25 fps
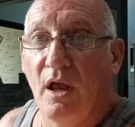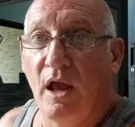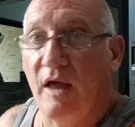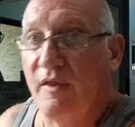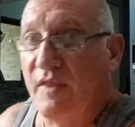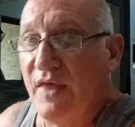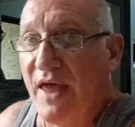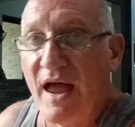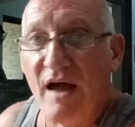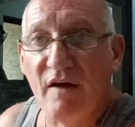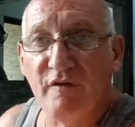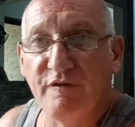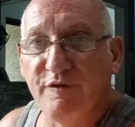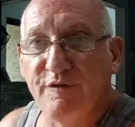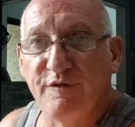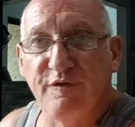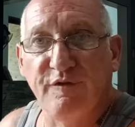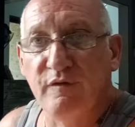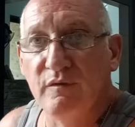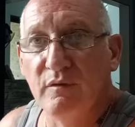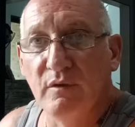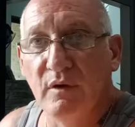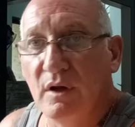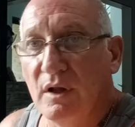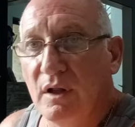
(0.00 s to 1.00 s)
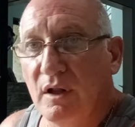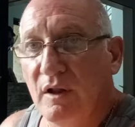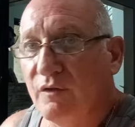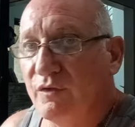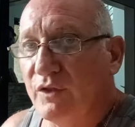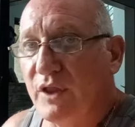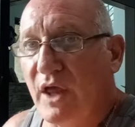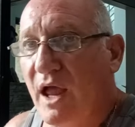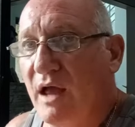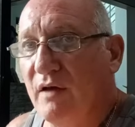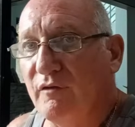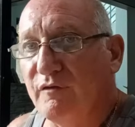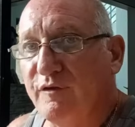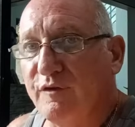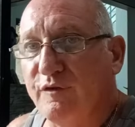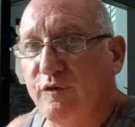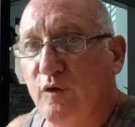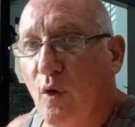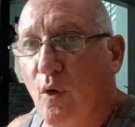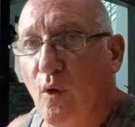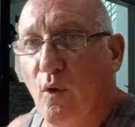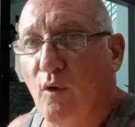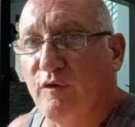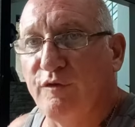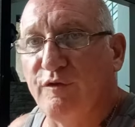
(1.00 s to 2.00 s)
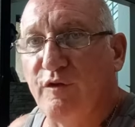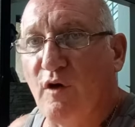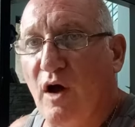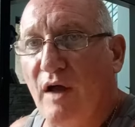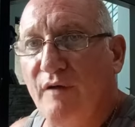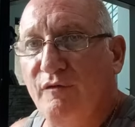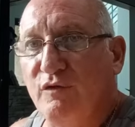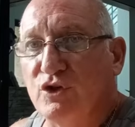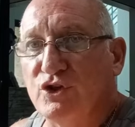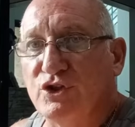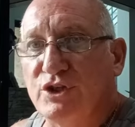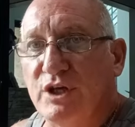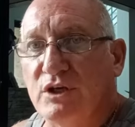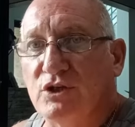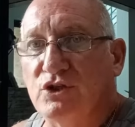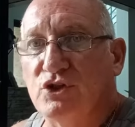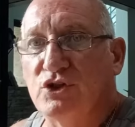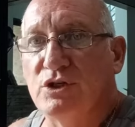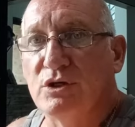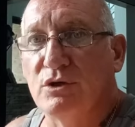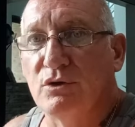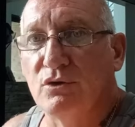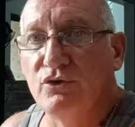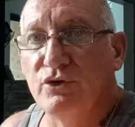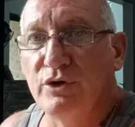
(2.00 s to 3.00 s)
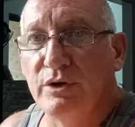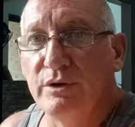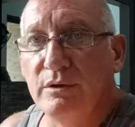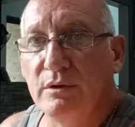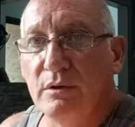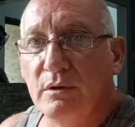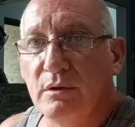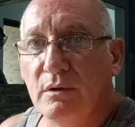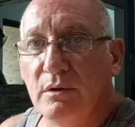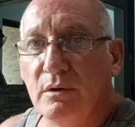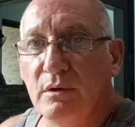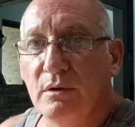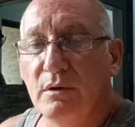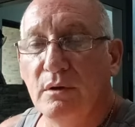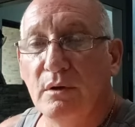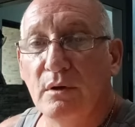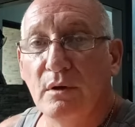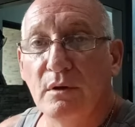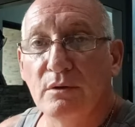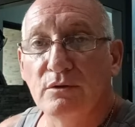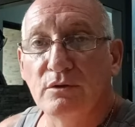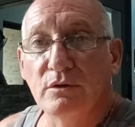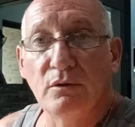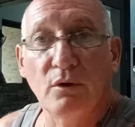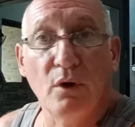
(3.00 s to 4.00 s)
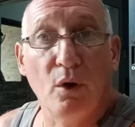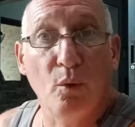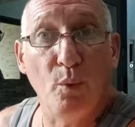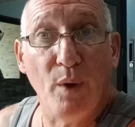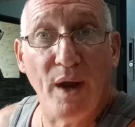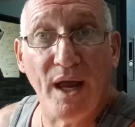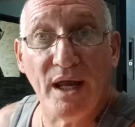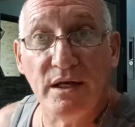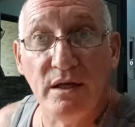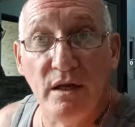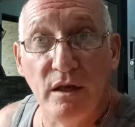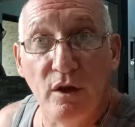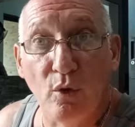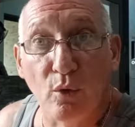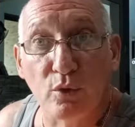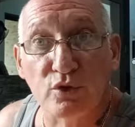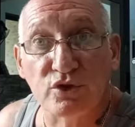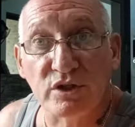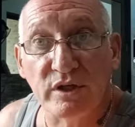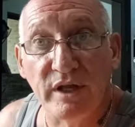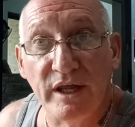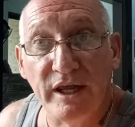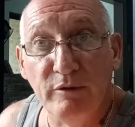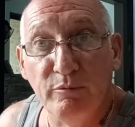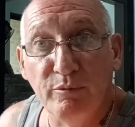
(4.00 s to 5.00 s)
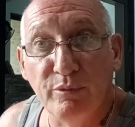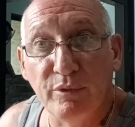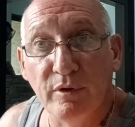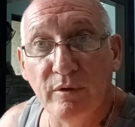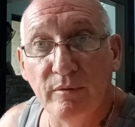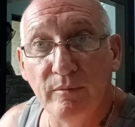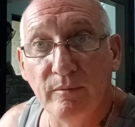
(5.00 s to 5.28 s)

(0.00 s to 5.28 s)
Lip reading: and they have four or five or six children. So where did they all sleep?